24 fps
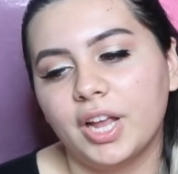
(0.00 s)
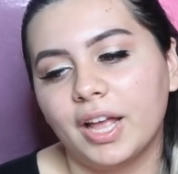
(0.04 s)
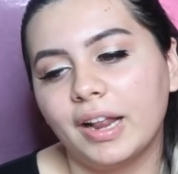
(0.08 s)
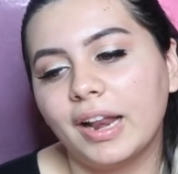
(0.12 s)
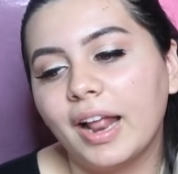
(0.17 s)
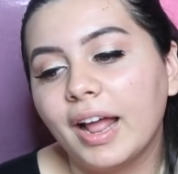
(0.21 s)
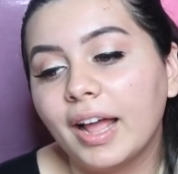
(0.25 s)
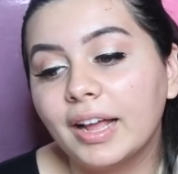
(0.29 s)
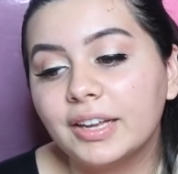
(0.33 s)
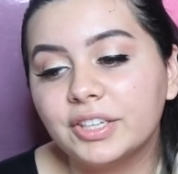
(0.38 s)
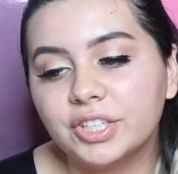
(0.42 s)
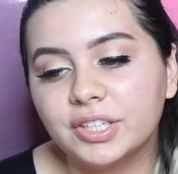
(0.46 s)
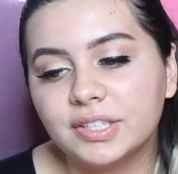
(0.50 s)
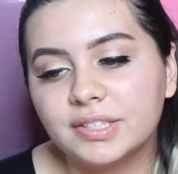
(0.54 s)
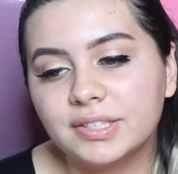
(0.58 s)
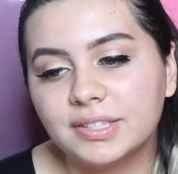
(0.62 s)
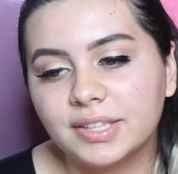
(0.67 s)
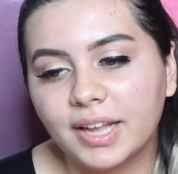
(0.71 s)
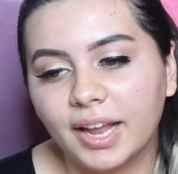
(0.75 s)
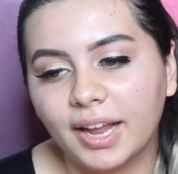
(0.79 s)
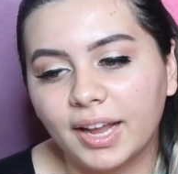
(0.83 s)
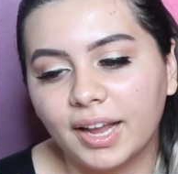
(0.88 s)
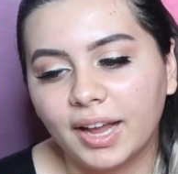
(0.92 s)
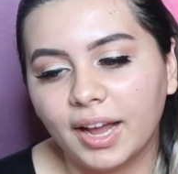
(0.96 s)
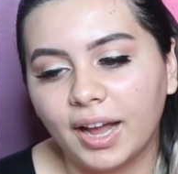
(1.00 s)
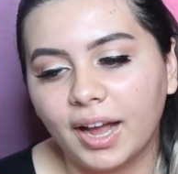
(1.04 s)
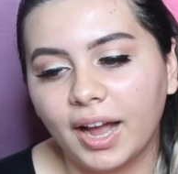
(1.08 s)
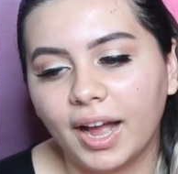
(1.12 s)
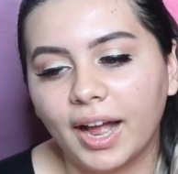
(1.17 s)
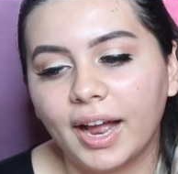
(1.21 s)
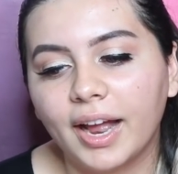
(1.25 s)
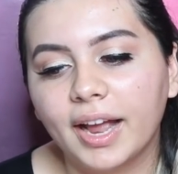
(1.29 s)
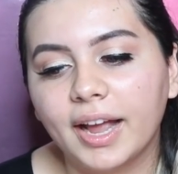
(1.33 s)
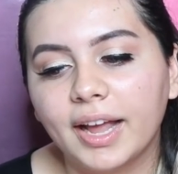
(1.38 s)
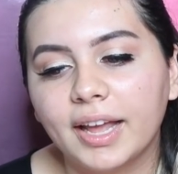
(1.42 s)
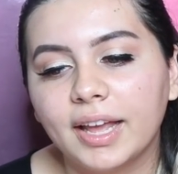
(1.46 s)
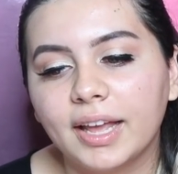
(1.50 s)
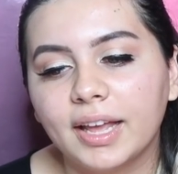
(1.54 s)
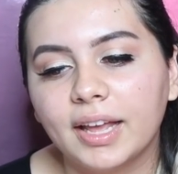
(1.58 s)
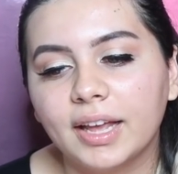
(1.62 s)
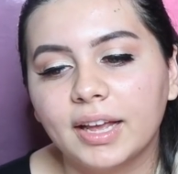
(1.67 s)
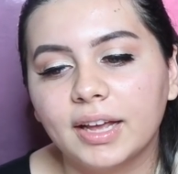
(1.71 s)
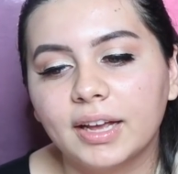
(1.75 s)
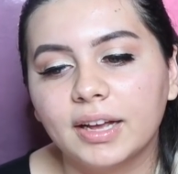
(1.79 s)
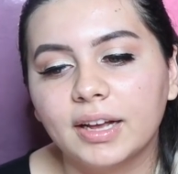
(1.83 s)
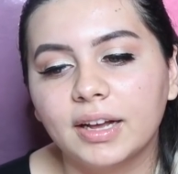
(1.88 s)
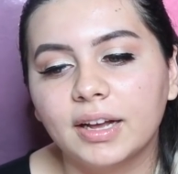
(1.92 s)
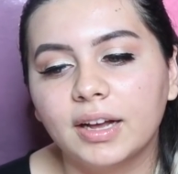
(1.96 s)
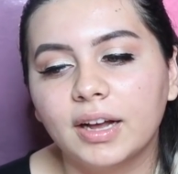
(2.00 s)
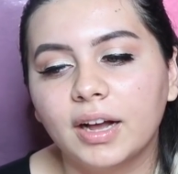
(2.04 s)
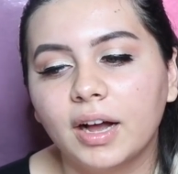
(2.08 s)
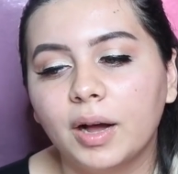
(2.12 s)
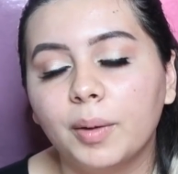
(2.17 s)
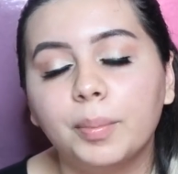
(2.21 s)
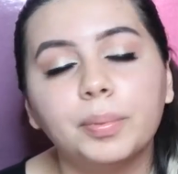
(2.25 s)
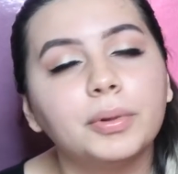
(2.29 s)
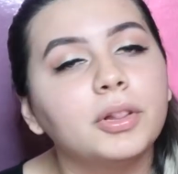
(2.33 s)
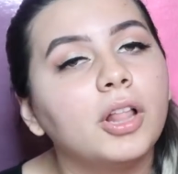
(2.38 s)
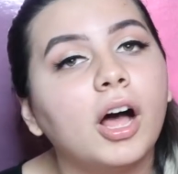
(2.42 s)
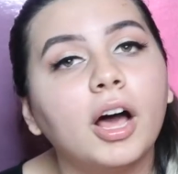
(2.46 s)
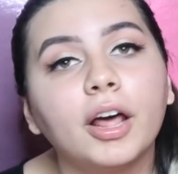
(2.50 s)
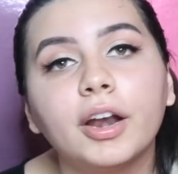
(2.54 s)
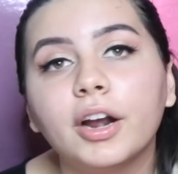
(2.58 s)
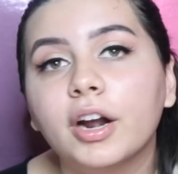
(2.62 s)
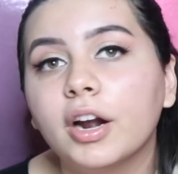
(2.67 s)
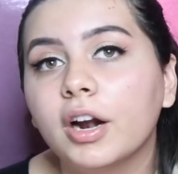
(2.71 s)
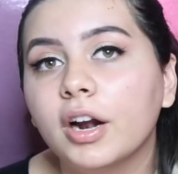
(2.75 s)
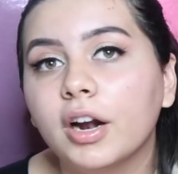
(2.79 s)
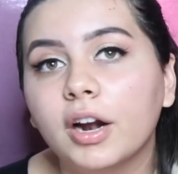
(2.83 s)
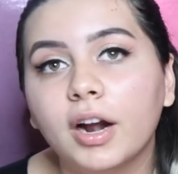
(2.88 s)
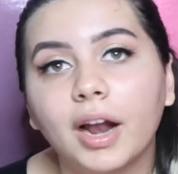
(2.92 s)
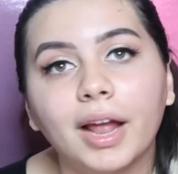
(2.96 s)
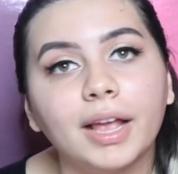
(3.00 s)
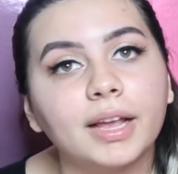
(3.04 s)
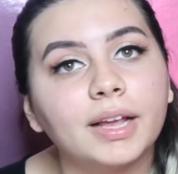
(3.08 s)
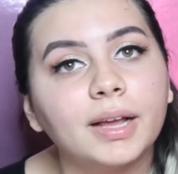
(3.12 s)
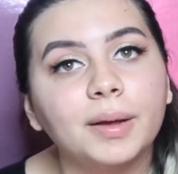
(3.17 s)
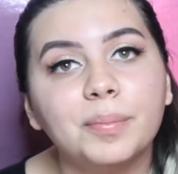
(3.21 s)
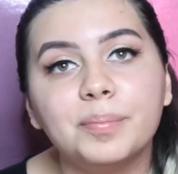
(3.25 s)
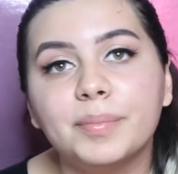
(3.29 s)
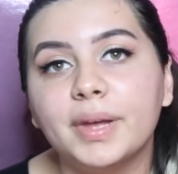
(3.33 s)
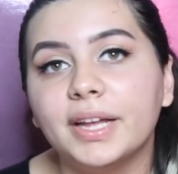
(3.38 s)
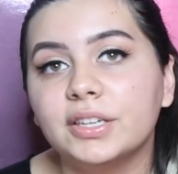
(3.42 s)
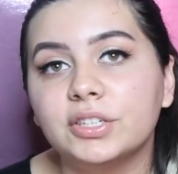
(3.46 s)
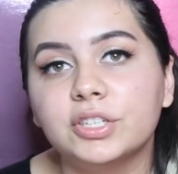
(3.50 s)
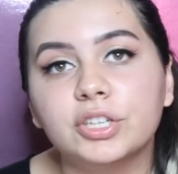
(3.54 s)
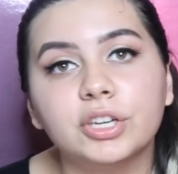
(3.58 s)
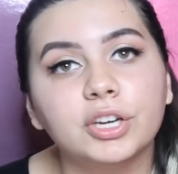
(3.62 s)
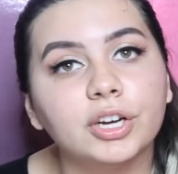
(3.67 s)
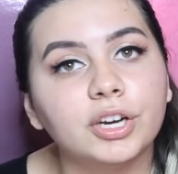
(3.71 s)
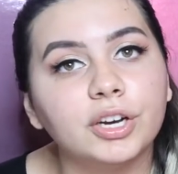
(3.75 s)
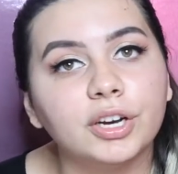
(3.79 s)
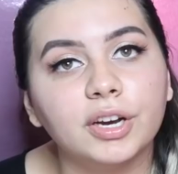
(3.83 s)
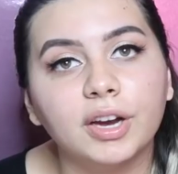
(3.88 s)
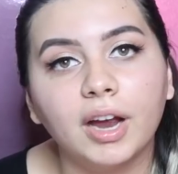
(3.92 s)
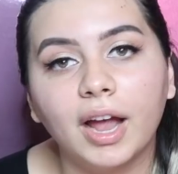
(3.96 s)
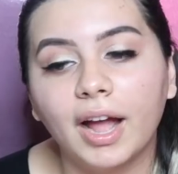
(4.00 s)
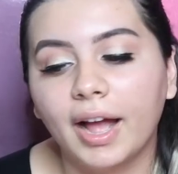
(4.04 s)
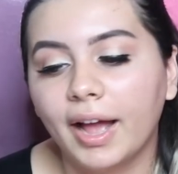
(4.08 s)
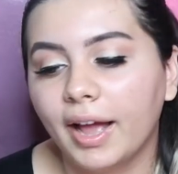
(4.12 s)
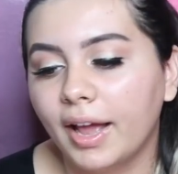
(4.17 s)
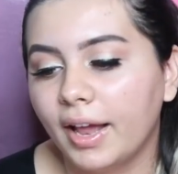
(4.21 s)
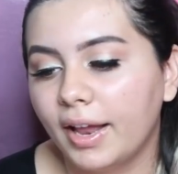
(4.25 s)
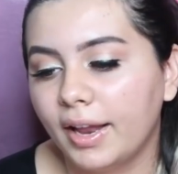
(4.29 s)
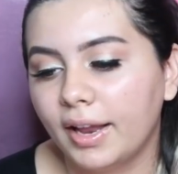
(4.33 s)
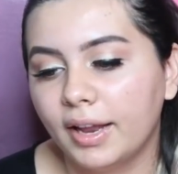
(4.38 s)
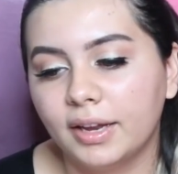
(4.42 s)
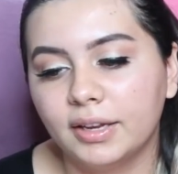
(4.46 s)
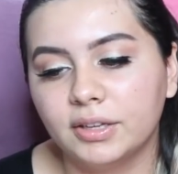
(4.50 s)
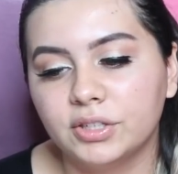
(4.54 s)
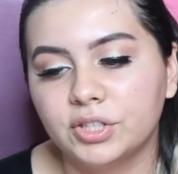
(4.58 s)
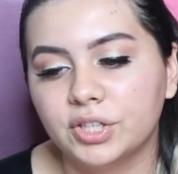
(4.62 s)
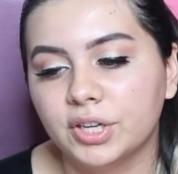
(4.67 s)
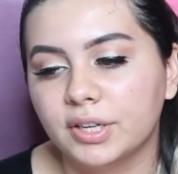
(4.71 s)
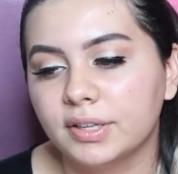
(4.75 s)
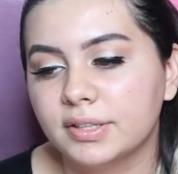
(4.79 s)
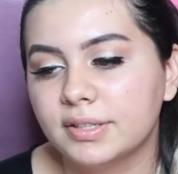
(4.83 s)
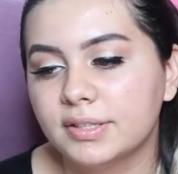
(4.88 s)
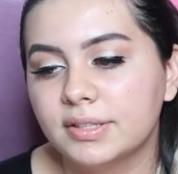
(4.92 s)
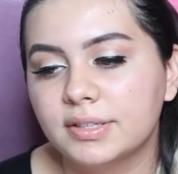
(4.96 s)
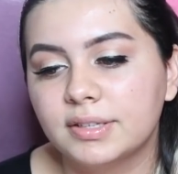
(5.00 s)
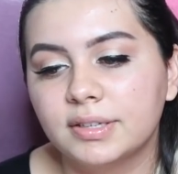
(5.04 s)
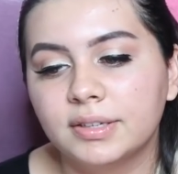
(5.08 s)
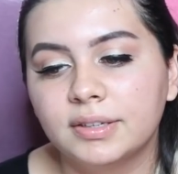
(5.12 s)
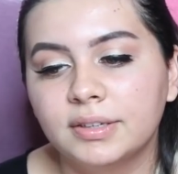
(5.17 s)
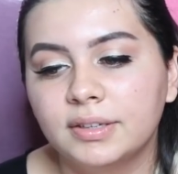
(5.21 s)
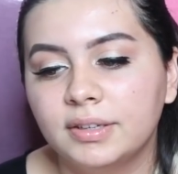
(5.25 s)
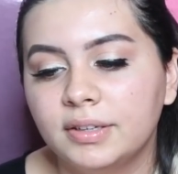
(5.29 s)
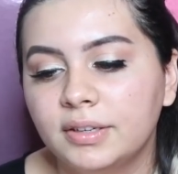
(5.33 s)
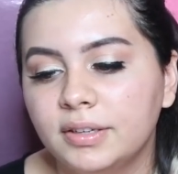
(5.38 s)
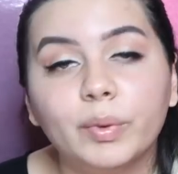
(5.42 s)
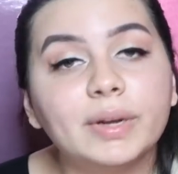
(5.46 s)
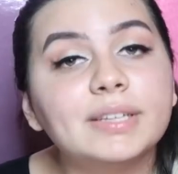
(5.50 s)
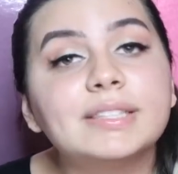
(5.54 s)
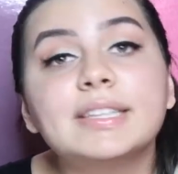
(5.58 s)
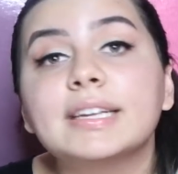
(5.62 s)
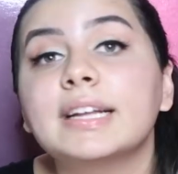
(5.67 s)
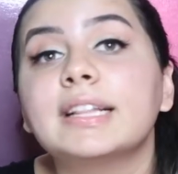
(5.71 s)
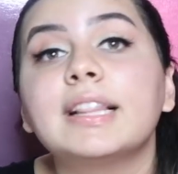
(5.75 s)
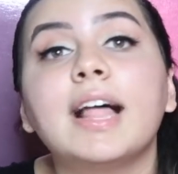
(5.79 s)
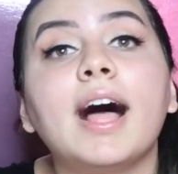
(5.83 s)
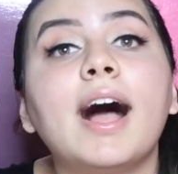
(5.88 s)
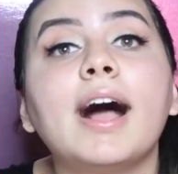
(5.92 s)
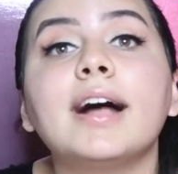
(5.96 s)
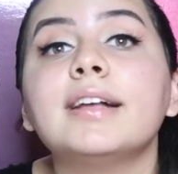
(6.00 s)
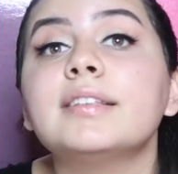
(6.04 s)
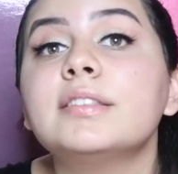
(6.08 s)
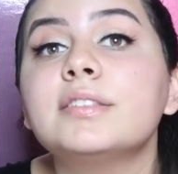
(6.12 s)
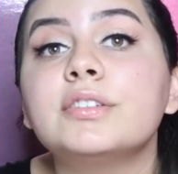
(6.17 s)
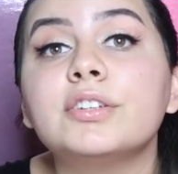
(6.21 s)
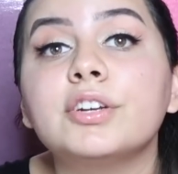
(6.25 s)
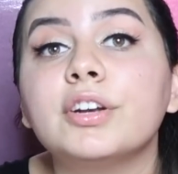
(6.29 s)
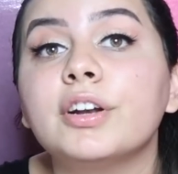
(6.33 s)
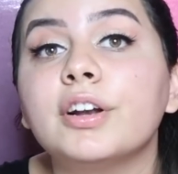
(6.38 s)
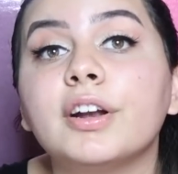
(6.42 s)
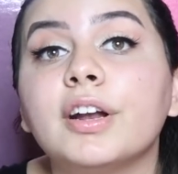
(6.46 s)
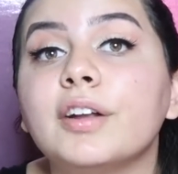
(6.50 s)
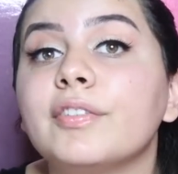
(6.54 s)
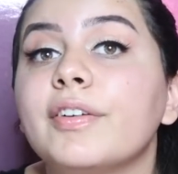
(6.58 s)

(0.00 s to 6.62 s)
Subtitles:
And I just like, I applaud her. I commend her. I just raise a glass to her.